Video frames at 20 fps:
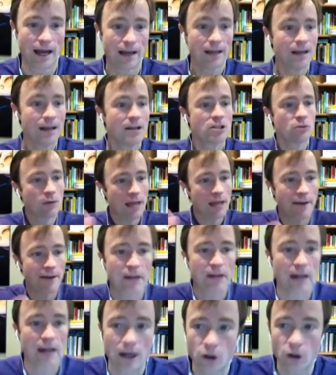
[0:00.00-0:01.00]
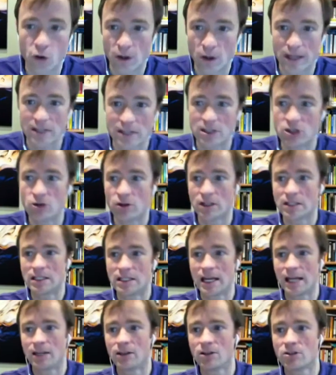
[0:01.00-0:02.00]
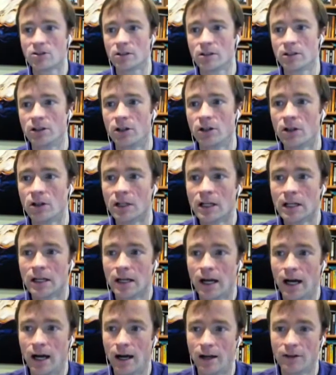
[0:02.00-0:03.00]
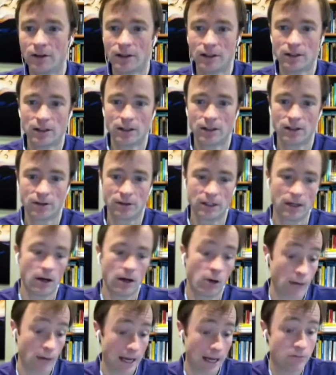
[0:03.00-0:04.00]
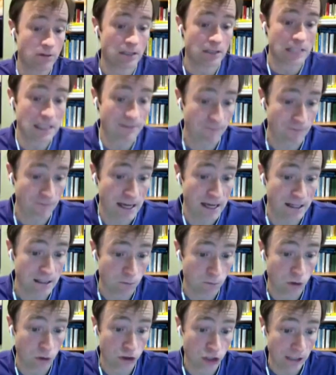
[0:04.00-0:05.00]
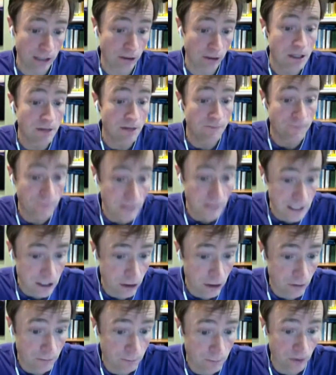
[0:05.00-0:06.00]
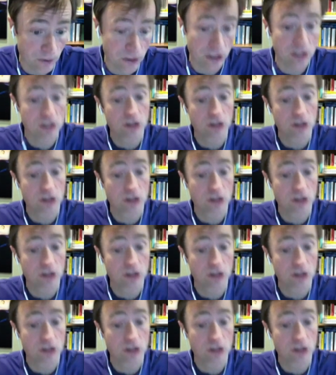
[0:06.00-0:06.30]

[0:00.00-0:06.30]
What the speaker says: So we have a quiz you can take. There's a little around deepfakes more generally, the video portion.